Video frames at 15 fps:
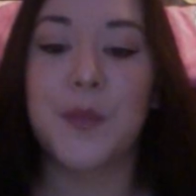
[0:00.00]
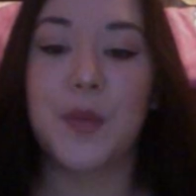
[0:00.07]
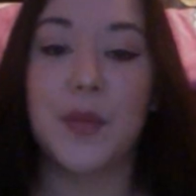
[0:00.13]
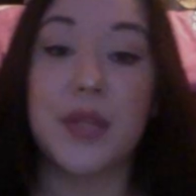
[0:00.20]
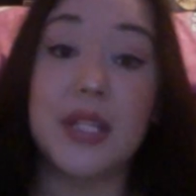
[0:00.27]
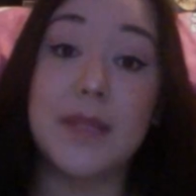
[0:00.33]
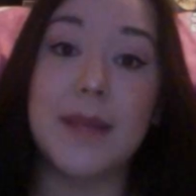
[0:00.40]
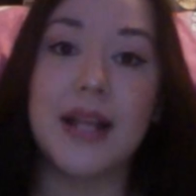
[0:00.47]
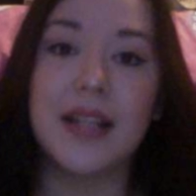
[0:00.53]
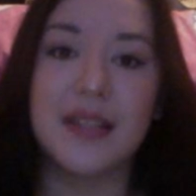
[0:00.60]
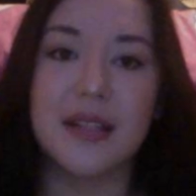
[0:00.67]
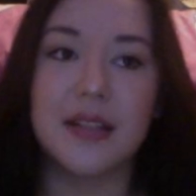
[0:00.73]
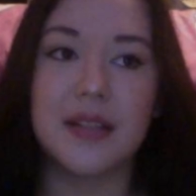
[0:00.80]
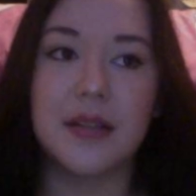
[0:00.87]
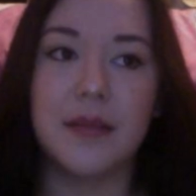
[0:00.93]
With this battle
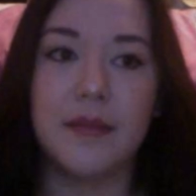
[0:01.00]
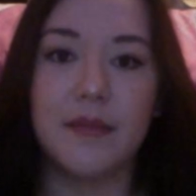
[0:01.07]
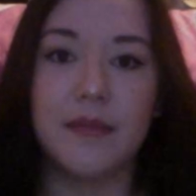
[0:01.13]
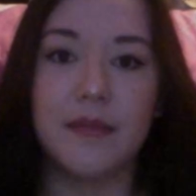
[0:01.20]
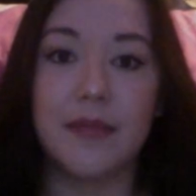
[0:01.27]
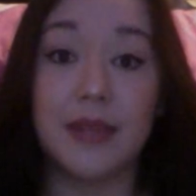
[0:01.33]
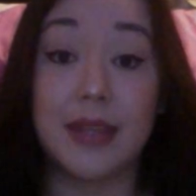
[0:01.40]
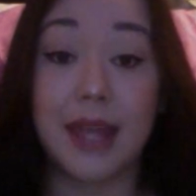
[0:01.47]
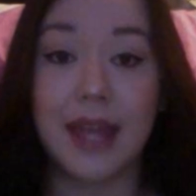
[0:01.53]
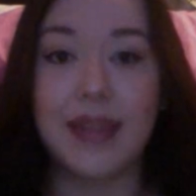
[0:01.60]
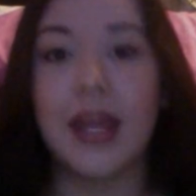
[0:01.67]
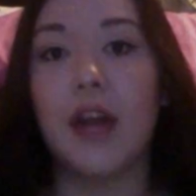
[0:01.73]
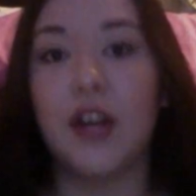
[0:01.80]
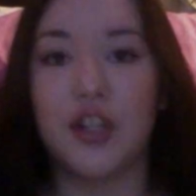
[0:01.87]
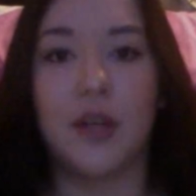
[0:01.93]
system, they're
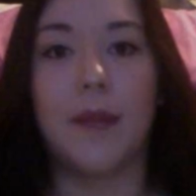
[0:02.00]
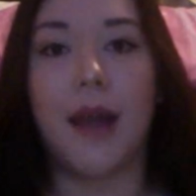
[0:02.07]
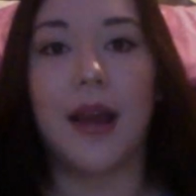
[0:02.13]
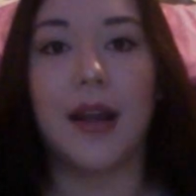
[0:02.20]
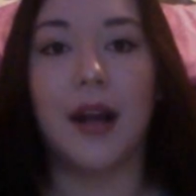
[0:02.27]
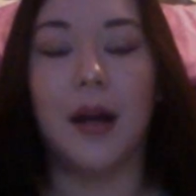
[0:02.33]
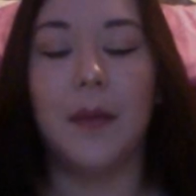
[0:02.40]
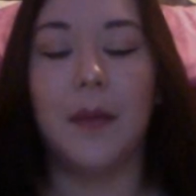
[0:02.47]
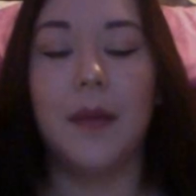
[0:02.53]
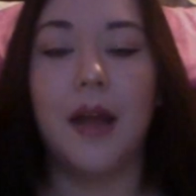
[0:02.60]
there as your backup.